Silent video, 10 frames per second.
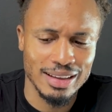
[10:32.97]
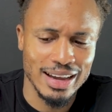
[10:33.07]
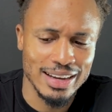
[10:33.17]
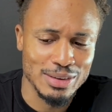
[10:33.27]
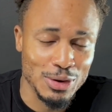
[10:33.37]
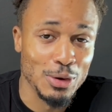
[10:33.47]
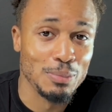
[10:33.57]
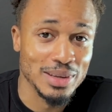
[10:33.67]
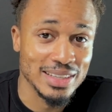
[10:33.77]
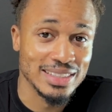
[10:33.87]
I know
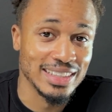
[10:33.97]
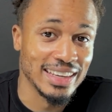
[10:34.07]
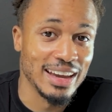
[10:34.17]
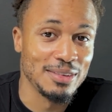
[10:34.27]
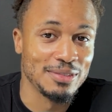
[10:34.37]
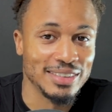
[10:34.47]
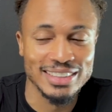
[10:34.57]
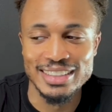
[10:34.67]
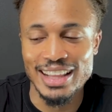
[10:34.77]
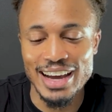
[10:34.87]
beats can get
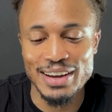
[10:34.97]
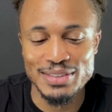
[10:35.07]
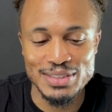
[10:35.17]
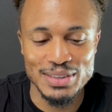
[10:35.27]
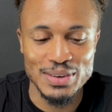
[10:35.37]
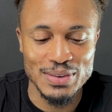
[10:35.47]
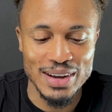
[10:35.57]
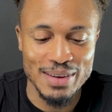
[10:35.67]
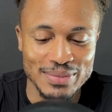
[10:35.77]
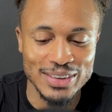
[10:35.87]
really loud, so
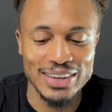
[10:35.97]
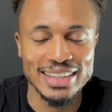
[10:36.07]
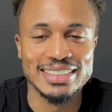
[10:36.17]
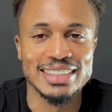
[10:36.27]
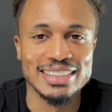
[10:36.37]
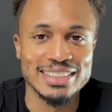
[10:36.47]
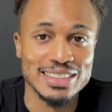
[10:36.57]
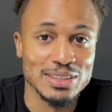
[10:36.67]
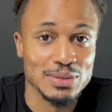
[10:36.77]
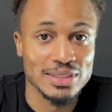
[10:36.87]
I'm quite excited
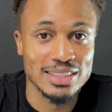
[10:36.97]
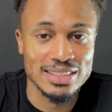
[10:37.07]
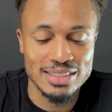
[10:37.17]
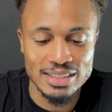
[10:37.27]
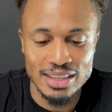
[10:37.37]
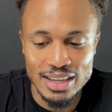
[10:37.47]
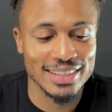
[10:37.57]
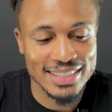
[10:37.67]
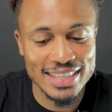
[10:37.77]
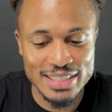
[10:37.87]
to use these.
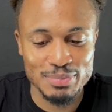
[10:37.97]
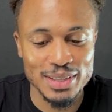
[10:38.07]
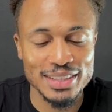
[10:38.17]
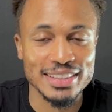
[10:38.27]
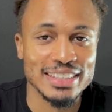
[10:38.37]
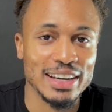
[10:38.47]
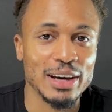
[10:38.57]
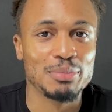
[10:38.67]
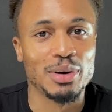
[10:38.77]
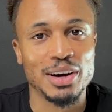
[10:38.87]
This has been the
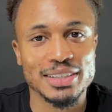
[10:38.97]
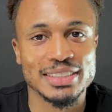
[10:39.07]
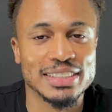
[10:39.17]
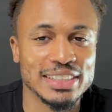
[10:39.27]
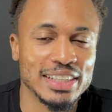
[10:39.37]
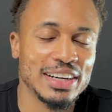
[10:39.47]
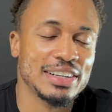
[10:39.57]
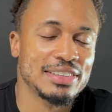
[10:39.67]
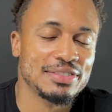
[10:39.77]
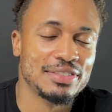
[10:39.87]
unboxing
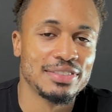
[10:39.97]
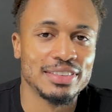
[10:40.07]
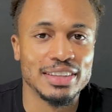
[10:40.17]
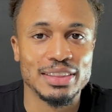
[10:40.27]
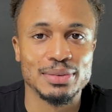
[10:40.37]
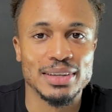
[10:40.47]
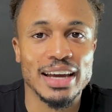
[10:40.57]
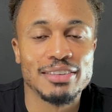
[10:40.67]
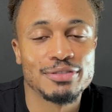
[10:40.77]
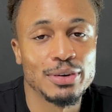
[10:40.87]
of the 3
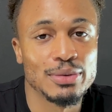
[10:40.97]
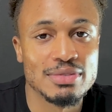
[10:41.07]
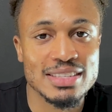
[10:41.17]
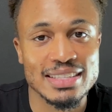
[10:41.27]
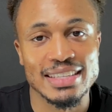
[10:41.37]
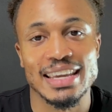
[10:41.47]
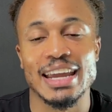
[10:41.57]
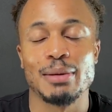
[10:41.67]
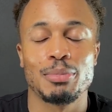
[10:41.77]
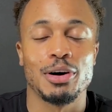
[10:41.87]
headphones, the
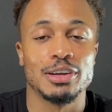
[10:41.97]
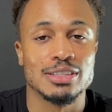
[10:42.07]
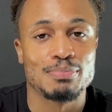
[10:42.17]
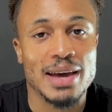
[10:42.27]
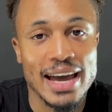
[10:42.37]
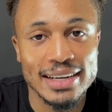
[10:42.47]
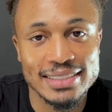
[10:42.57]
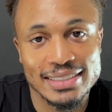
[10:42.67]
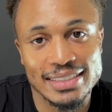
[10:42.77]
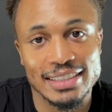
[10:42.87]
AirPods
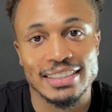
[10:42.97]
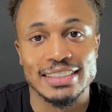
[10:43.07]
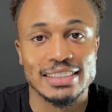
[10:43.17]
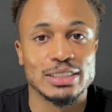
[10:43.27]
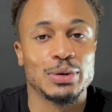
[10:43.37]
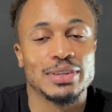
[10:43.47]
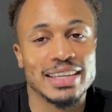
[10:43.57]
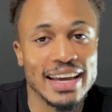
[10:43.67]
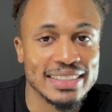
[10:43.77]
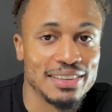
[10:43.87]
Max, the Sony
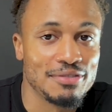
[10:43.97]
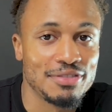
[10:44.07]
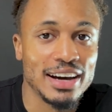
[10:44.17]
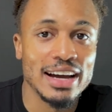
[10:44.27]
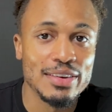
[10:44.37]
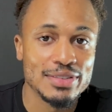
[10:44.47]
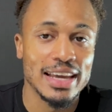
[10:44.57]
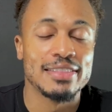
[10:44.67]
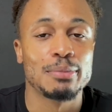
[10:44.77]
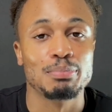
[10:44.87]
XM5s,
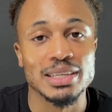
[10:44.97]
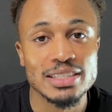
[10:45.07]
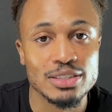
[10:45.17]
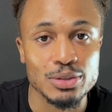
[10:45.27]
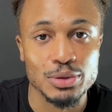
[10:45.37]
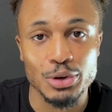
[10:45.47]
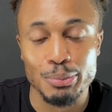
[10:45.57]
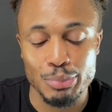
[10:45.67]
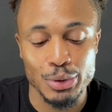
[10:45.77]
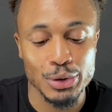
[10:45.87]
and the Beats Studio
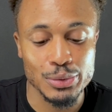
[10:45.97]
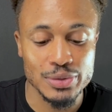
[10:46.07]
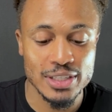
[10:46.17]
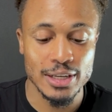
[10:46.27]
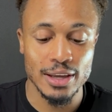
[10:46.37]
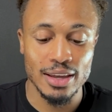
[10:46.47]
Pros.